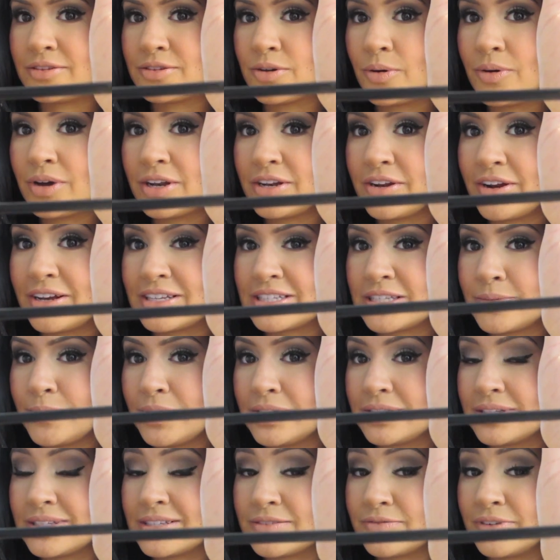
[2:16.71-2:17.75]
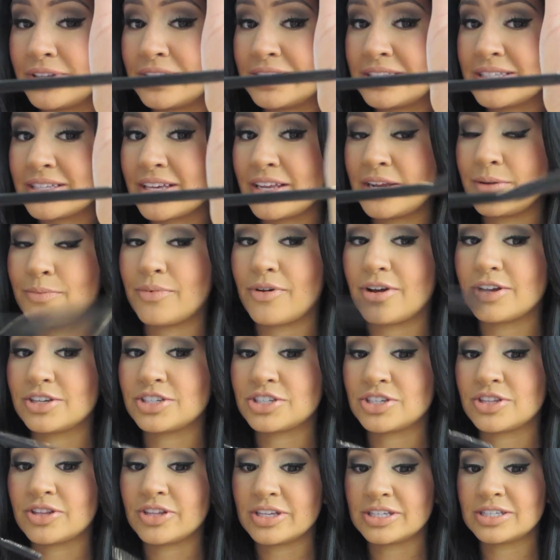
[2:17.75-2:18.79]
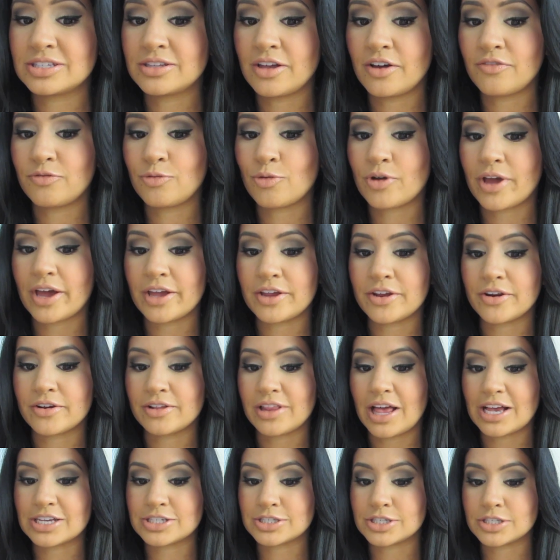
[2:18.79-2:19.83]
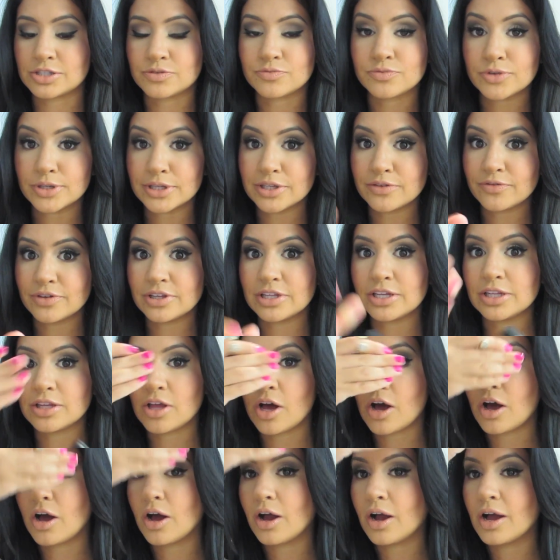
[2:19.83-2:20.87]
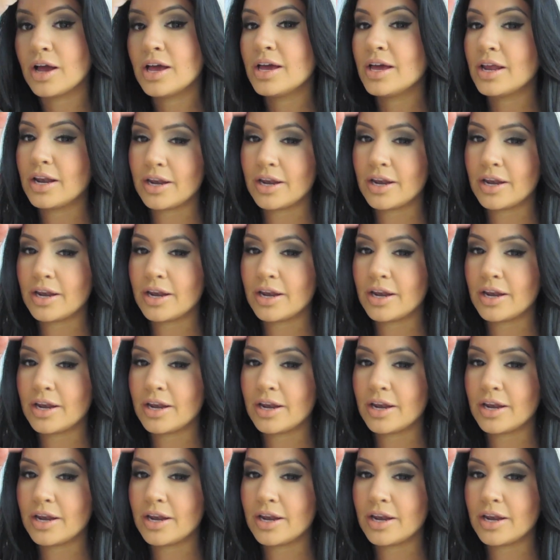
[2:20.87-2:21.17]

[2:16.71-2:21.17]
Don't underestimate this really skinny brush. This stuff will get your lashes really, really long.